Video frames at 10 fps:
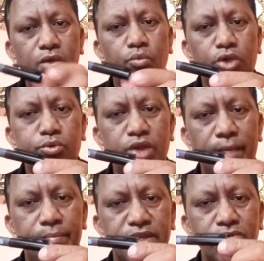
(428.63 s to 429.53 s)
What will
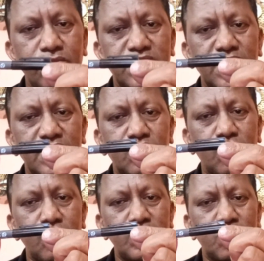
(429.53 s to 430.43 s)
happen? You will see that
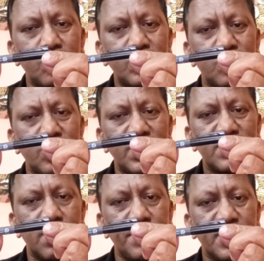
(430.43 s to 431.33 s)
slowly, slowly, slowly it
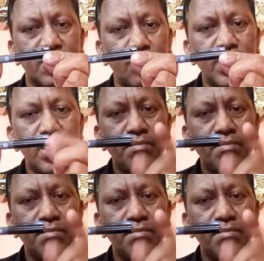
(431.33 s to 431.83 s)
is coming down.